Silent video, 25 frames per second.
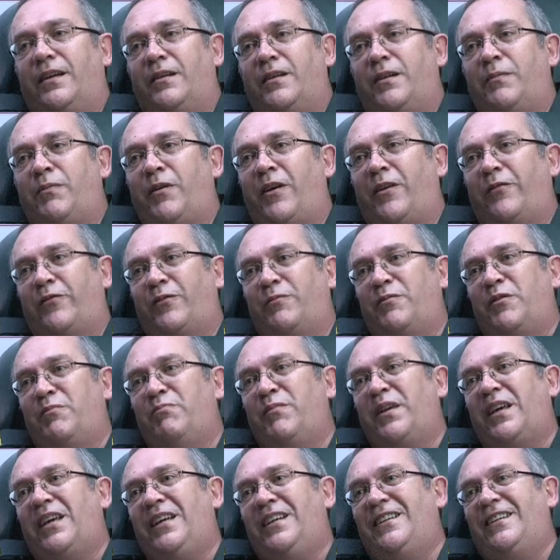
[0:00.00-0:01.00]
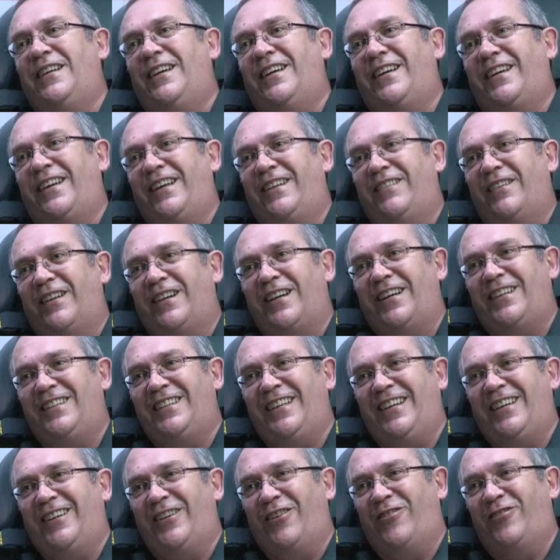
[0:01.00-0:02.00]
uh, apart from the mickey taking that I
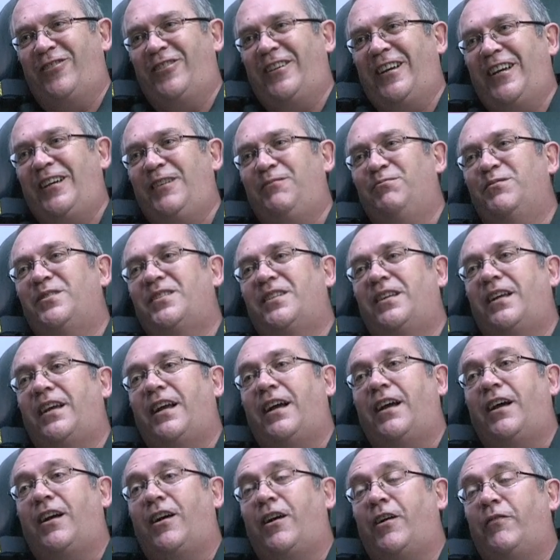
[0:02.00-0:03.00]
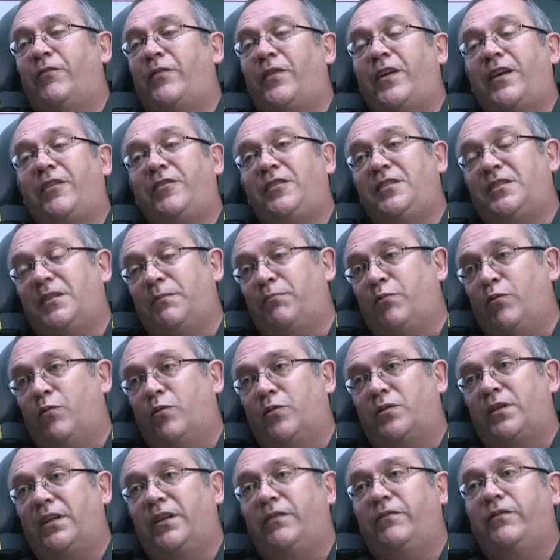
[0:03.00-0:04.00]
take on times, are very
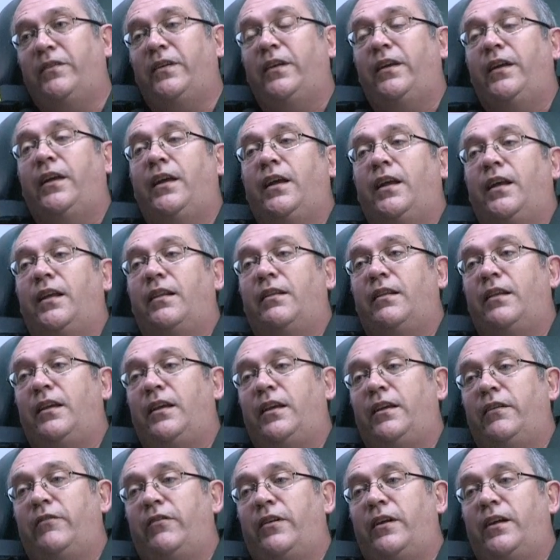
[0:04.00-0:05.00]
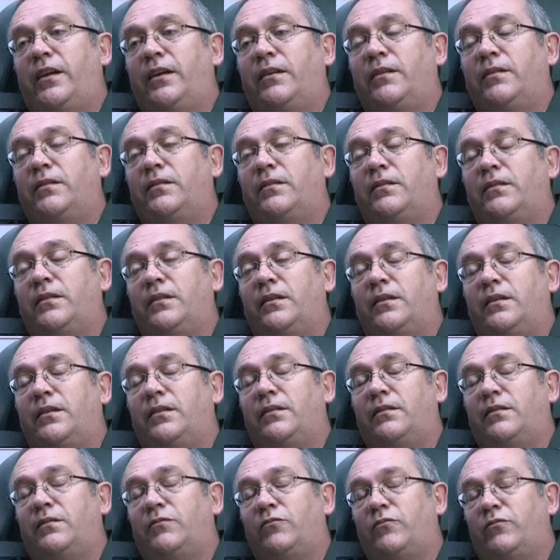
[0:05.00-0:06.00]
supportive. They're uh,
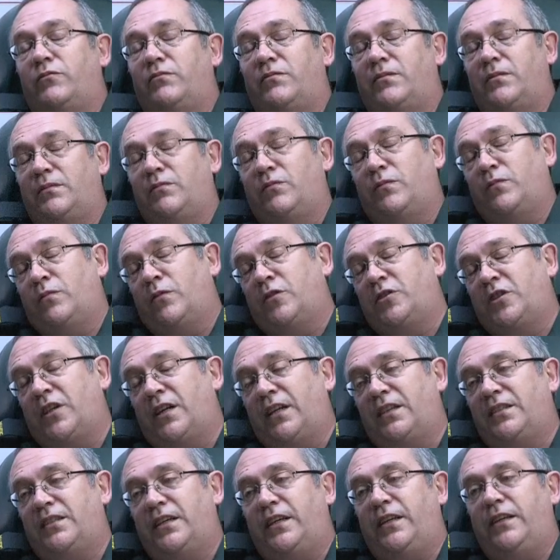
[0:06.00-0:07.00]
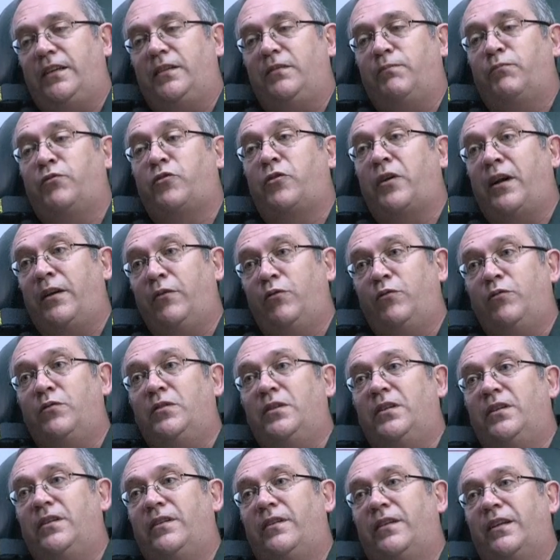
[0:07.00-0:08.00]
what shall I say,
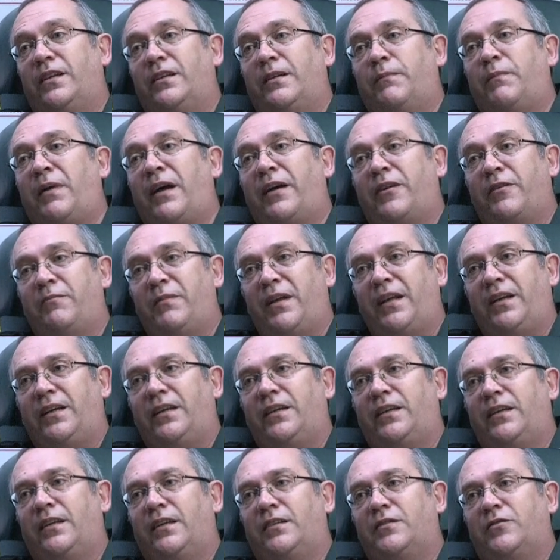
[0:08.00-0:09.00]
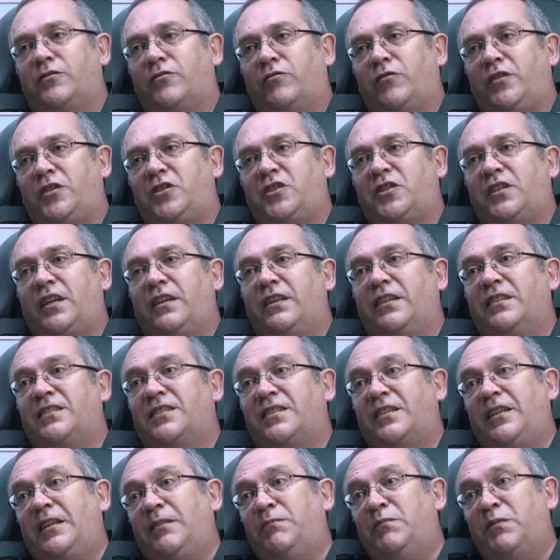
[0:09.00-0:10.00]
proud that a paramedic has reached an
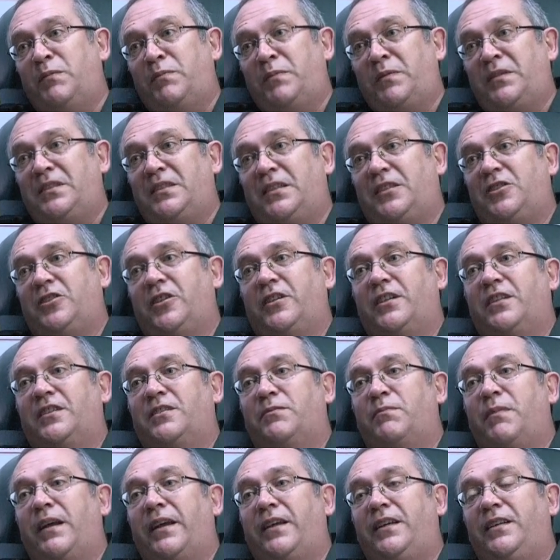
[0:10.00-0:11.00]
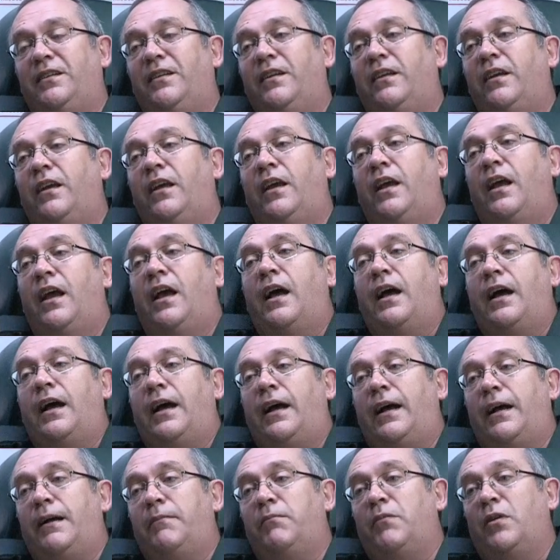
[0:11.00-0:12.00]
esteemed position as mine,
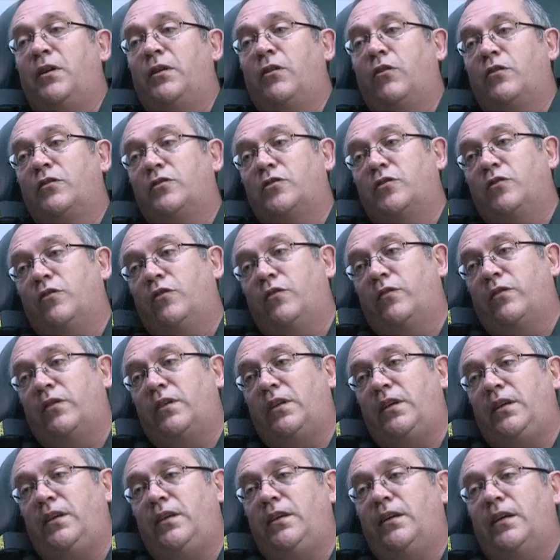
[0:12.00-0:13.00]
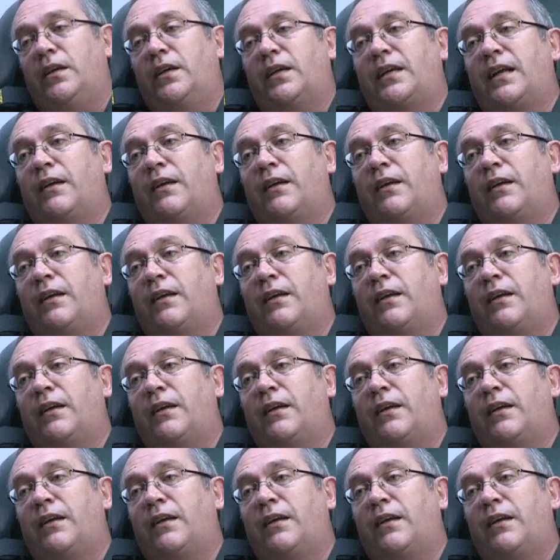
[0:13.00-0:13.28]
um, and also the uh,